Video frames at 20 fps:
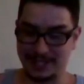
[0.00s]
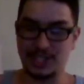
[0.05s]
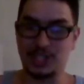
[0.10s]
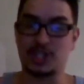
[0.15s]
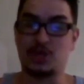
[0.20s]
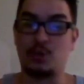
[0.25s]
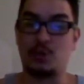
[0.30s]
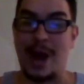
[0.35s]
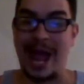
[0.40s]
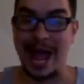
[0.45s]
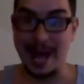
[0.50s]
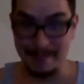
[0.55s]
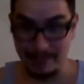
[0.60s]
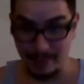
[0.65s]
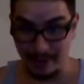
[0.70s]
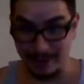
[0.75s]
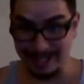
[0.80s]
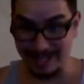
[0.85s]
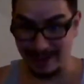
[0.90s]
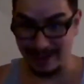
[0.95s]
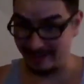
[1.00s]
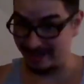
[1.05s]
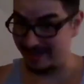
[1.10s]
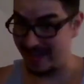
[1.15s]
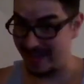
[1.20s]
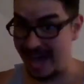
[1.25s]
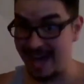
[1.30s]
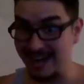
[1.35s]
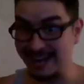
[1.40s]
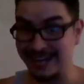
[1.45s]
scrambles on
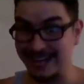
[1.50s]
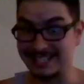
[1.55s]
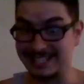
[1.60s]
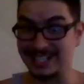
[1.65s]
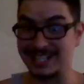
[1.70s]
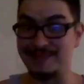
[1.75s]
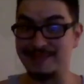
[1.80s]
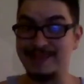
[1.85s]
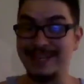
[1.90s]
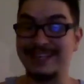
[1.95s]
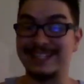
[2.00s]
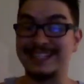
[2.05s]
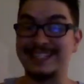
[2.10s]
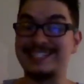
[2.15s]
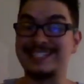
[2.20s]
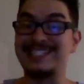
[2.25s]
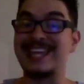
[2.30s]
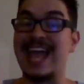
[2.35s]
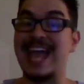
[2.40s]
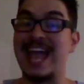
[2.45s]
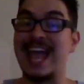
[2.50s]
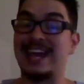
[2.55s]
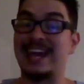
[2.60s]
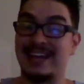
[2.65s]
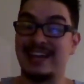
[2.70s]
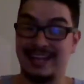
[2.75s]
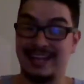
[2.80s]
that is going to be insane.